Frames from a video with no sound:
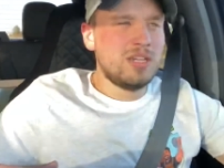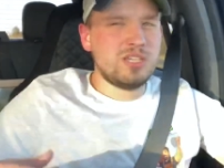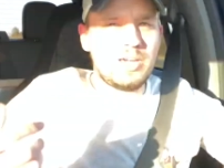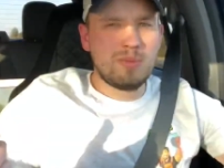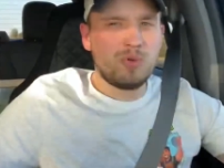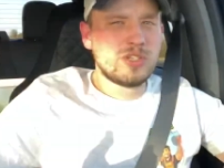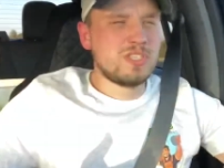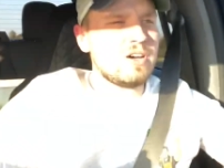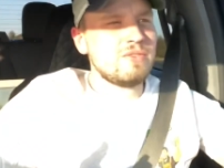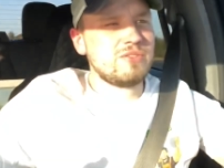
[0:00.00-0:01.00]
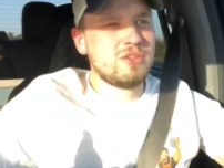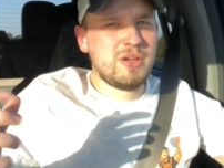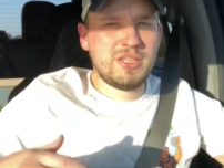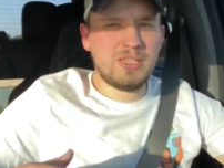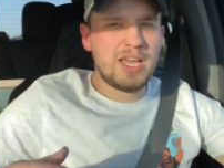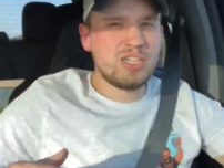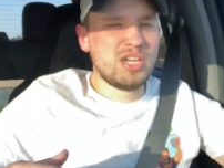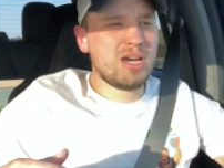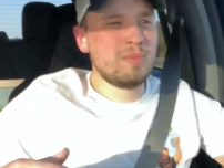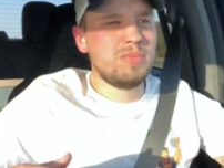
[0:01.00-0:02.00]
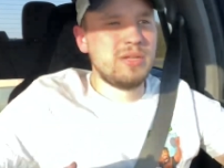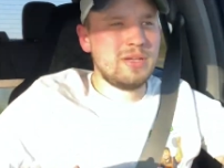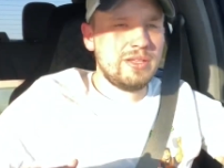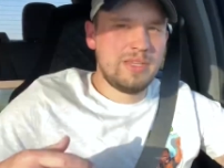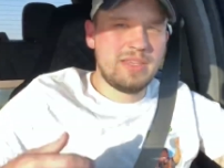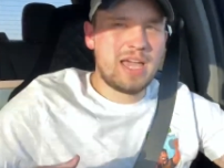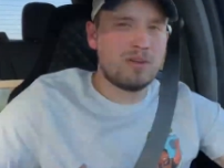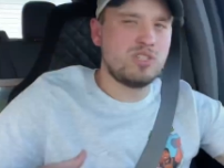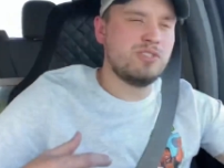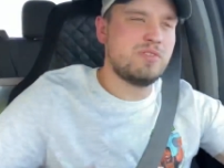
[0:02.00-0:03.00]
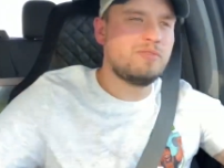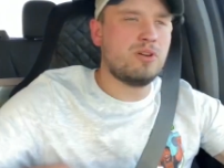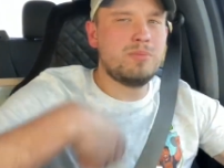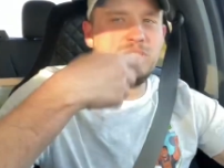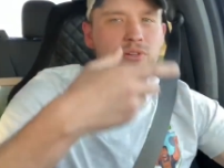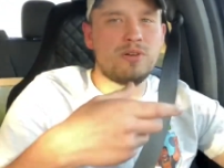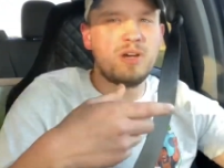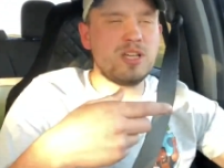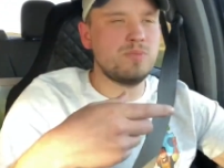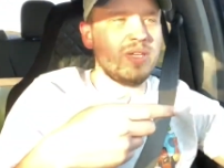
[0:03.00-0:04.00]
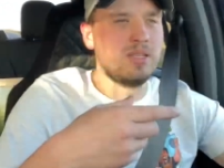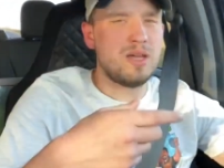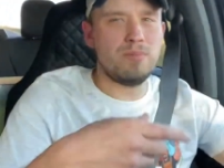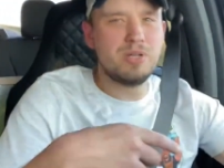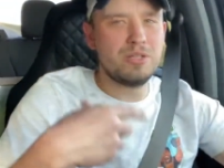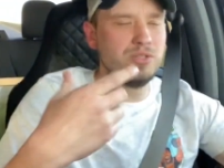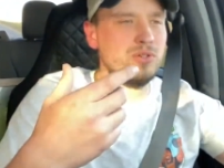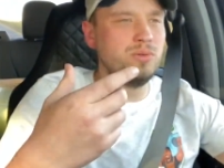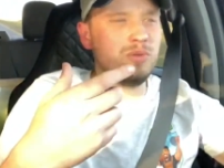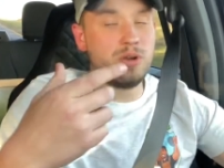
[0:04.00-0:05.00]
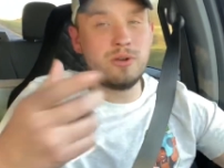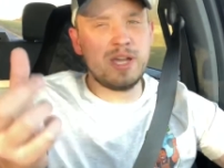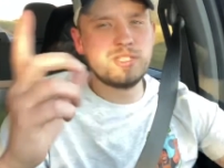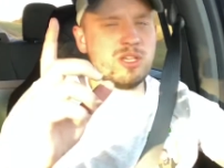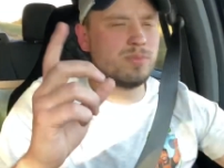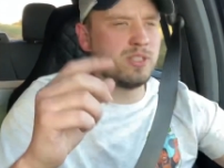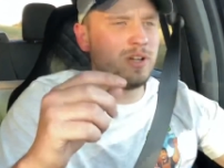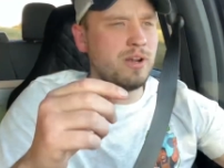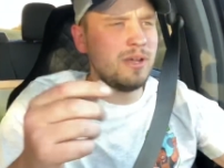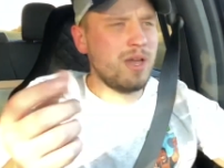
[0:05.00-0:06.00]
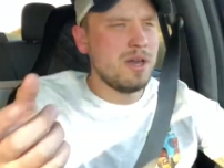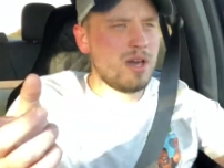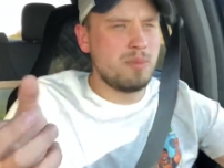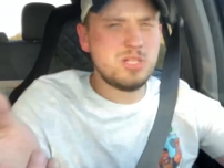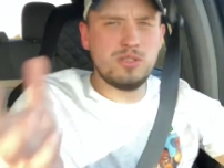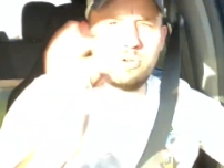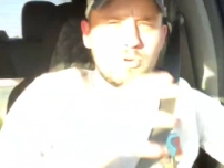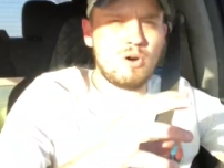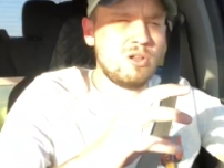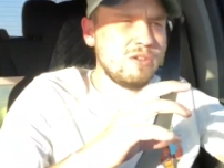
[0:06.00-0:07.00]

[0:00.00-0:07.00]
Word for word: She had more stuff. So I did that job now she's referring me to her husband. I'm gonna do, or her ex-husband, sorry. I'm gonna do all